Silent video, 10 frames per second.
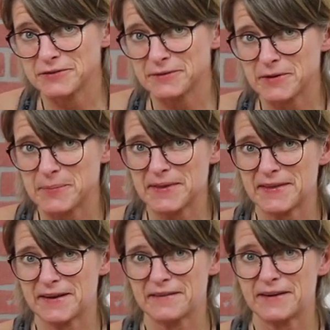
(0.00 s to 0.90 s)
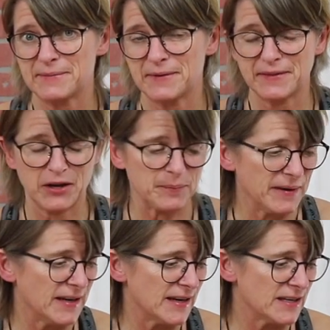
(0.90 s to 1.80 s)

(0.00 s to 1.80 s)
aromatherapy,